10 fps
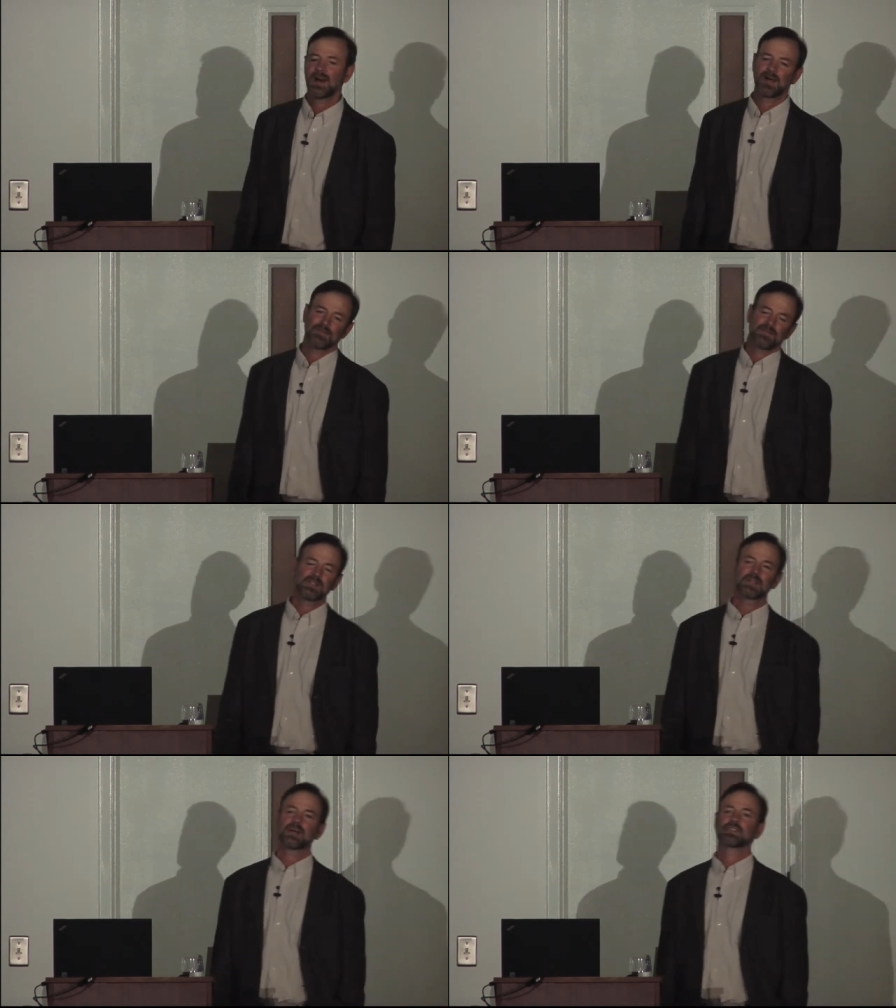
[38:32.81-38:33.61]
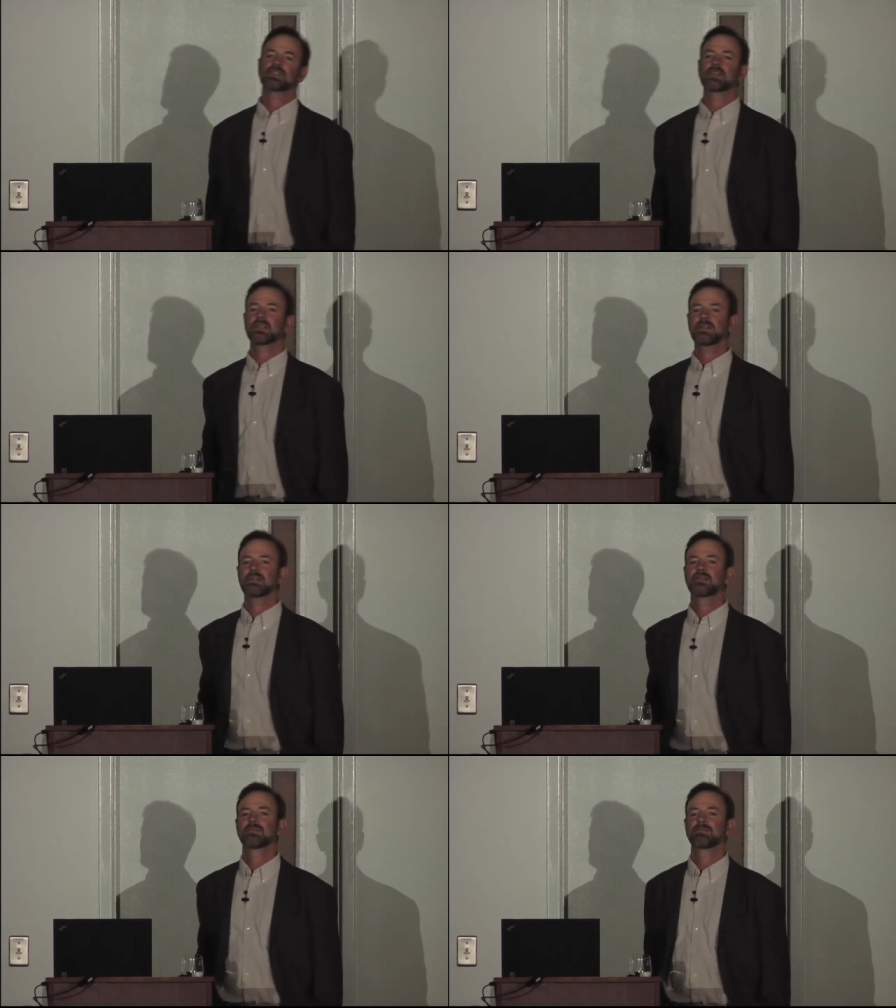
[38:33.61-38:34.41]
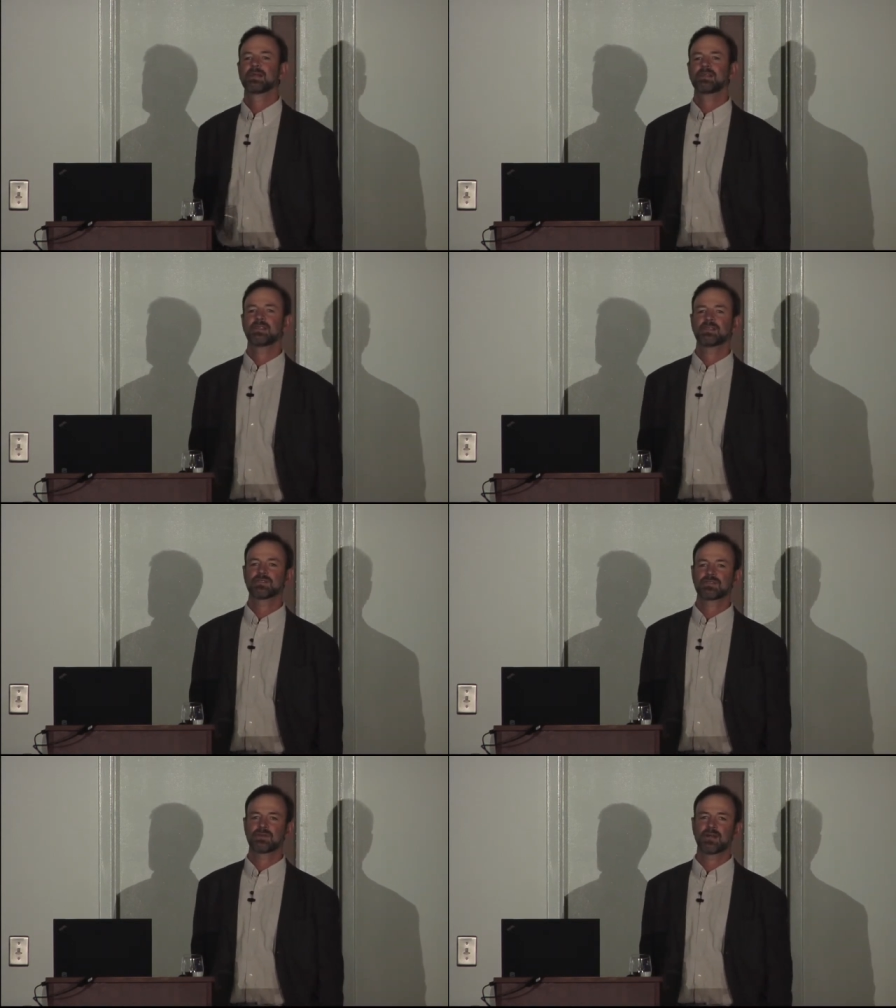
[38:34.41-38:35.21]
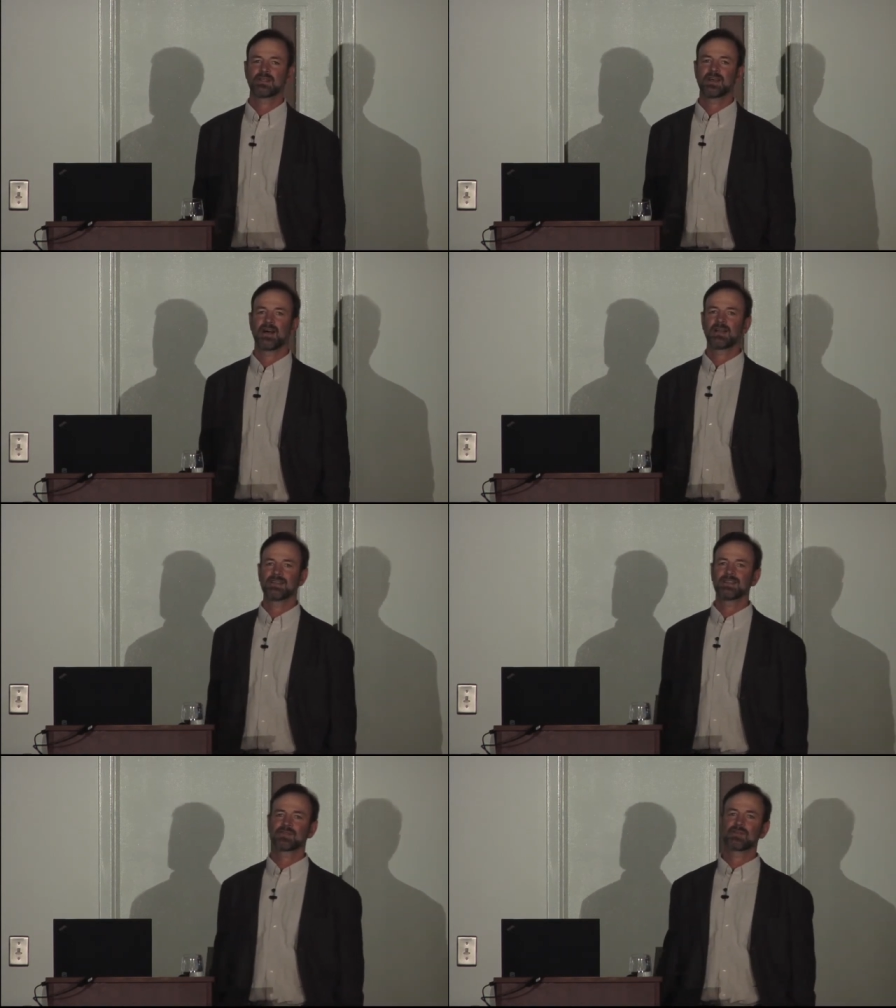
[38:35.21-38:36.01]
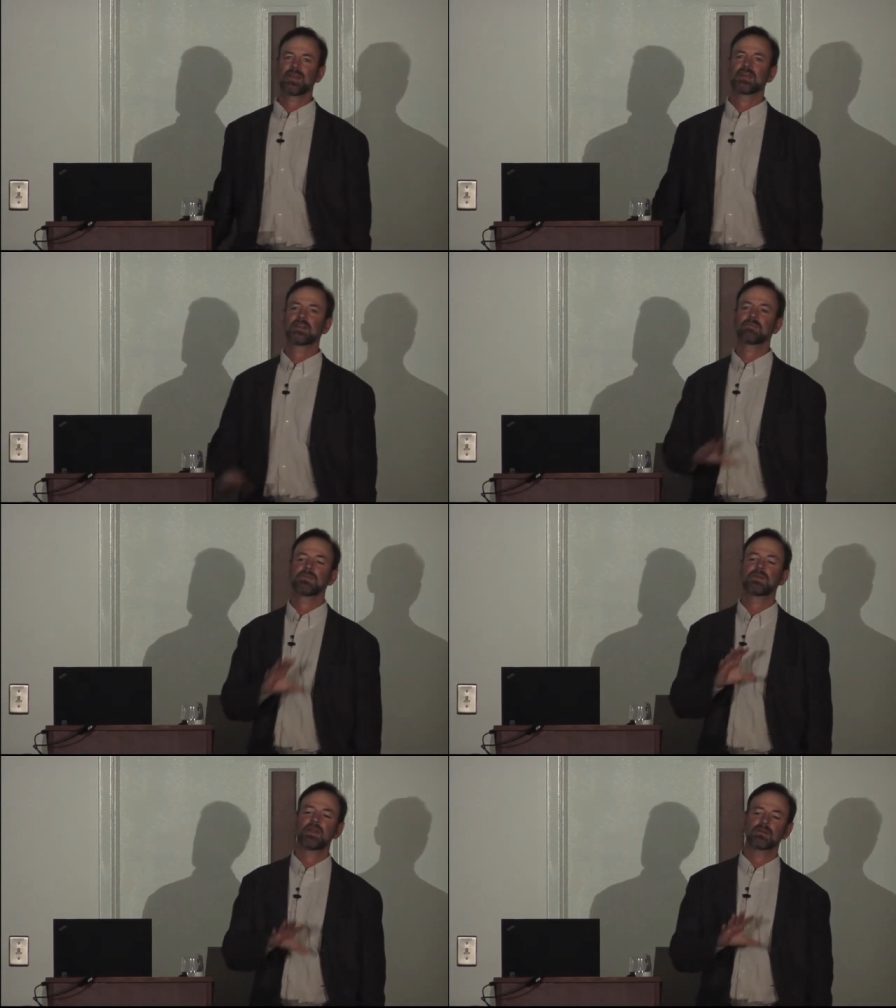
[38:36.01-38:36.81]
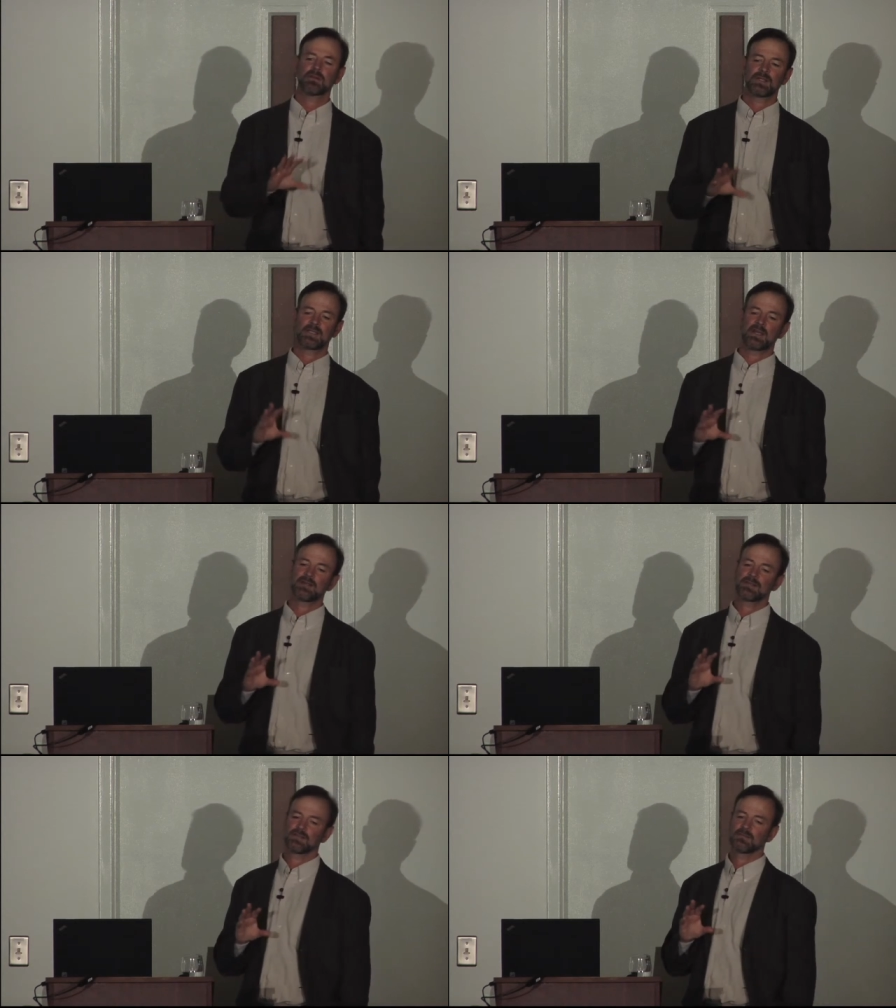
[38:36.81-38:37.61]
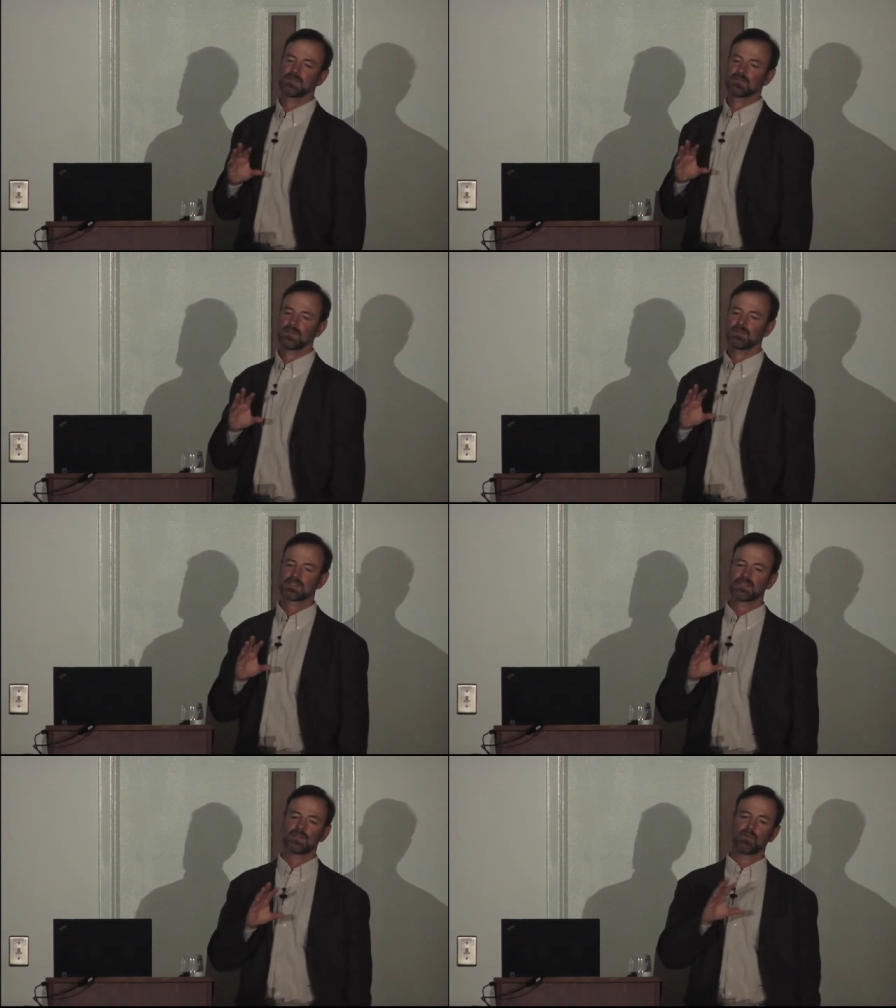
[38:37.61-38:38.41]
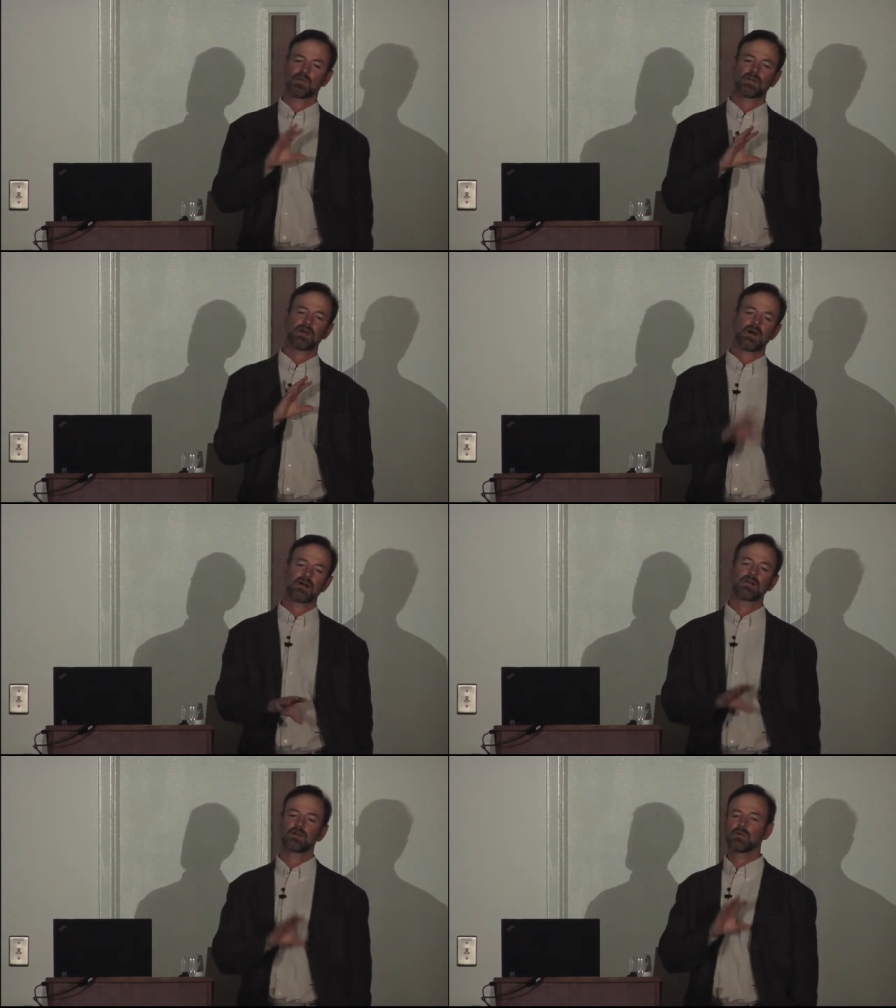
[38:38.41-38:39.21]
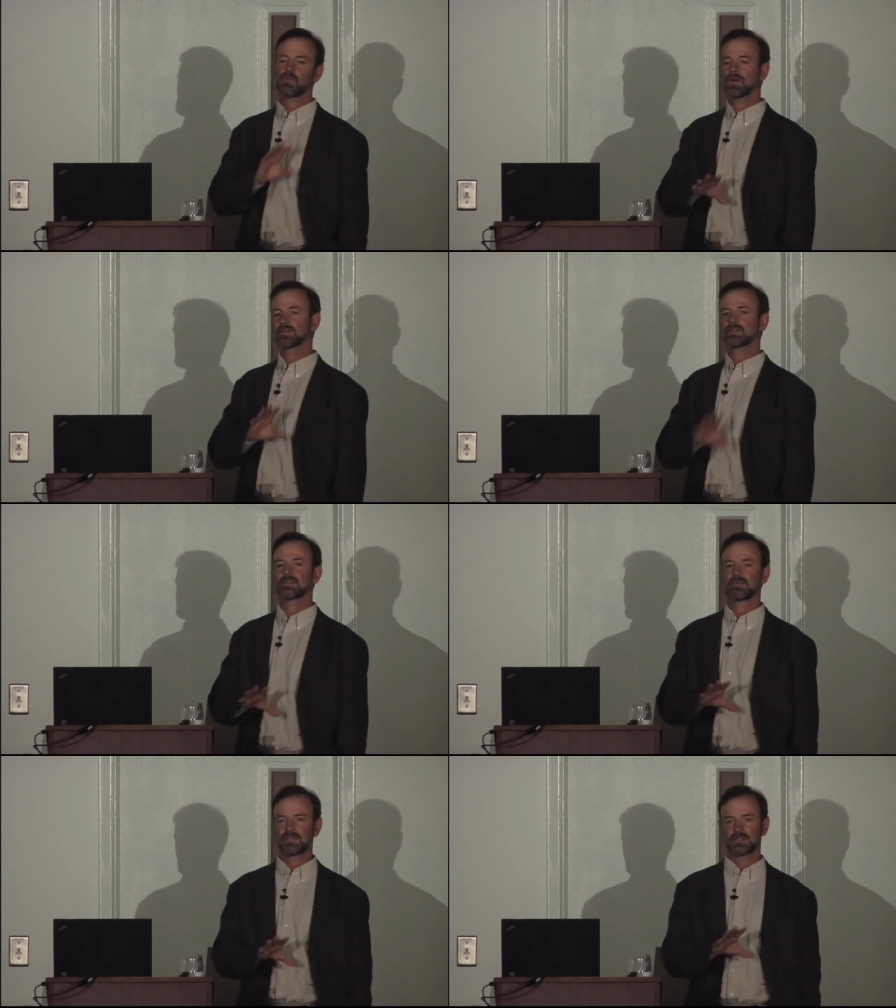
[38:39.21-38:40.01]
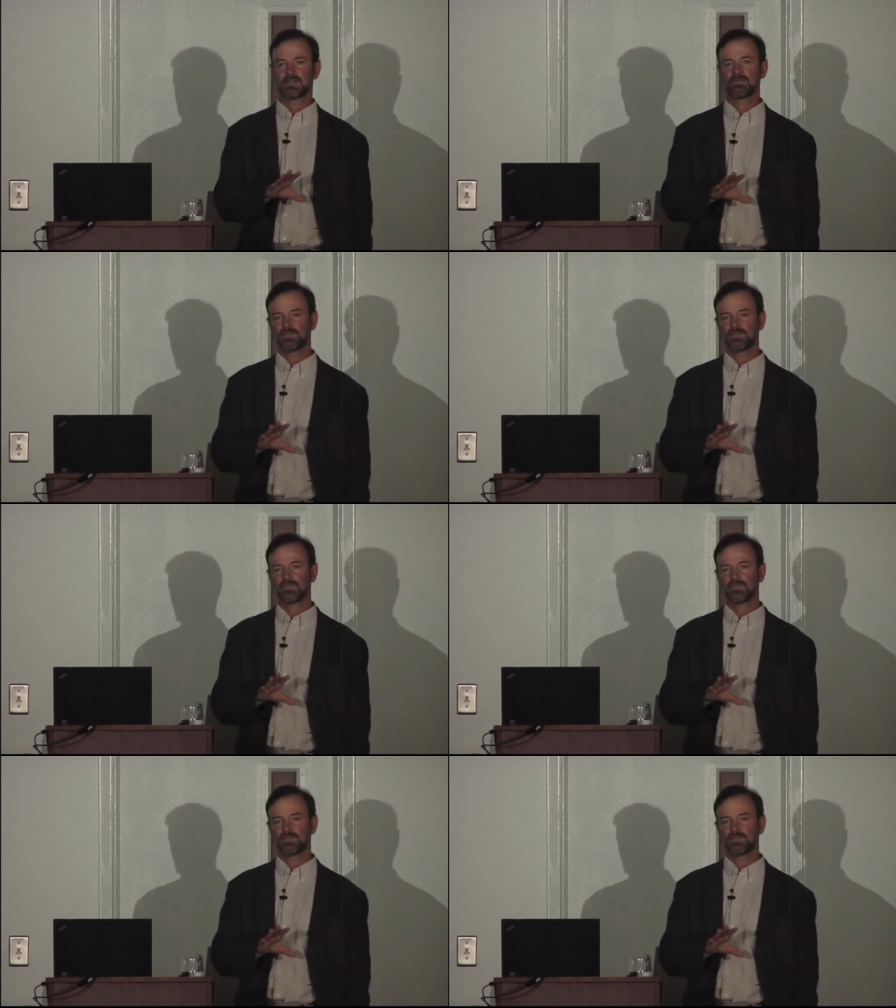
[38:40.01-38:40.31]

I'm a field guide junkie by nature, so I, I, it sort of ended up narrowing down to between what's called the Congo water civet,